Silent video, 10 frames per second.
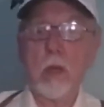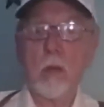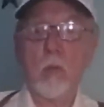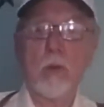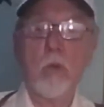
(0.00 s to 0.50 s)

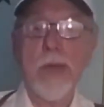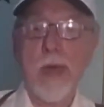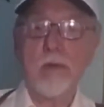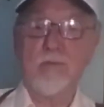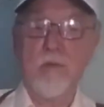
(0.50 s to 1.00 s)
when we
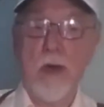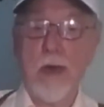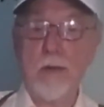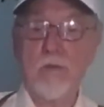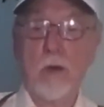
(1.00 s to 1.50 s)
have
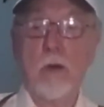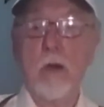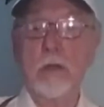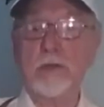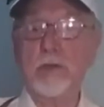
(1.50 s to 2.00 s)
5
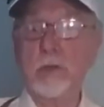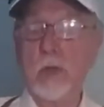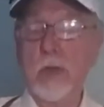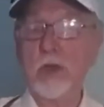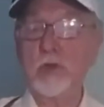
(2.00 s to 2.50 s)
artists,
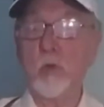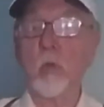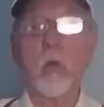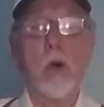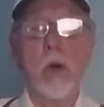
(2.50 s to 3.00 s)
each
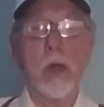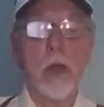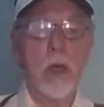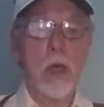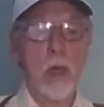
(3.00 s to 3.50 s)

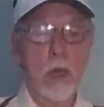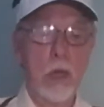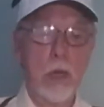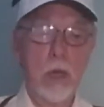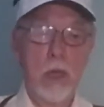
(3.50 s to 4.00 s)
one
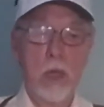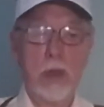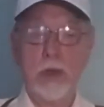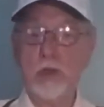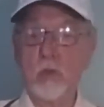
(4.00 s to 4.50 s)

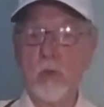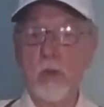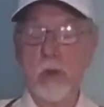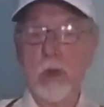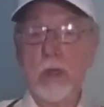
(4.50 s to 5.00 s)

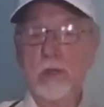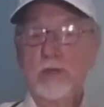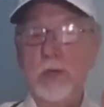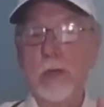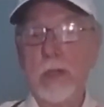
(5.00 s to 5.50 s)

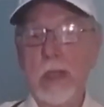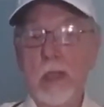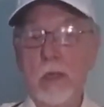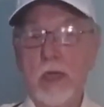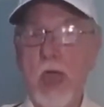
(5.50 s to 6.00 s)
is
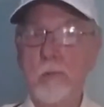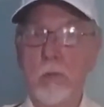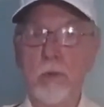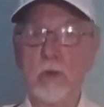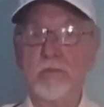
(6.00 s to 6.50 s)

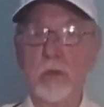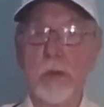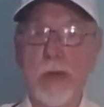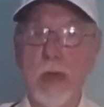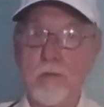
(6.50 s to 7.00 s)
capable of
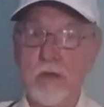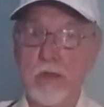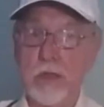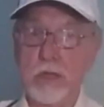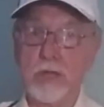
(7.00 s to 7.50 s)
doing
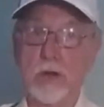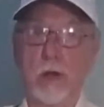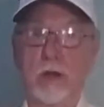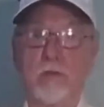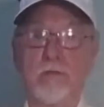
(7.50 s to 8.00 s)
everything
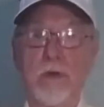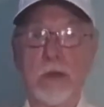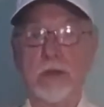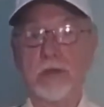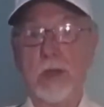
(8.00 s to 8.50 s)
start to
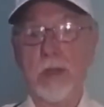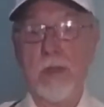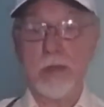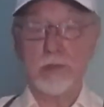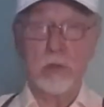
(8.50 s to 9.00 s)
finish. And
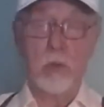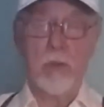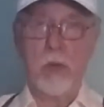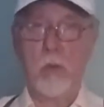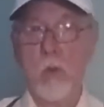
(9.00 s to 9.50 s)
that's the
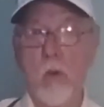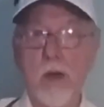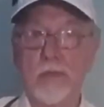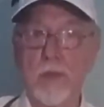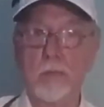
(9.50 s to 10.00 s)
way we
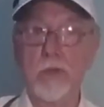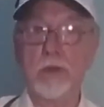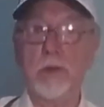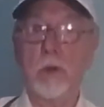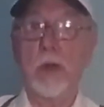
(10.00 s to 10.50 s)
want them to
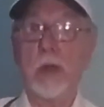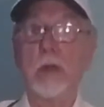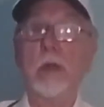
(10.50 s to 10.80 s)
do it,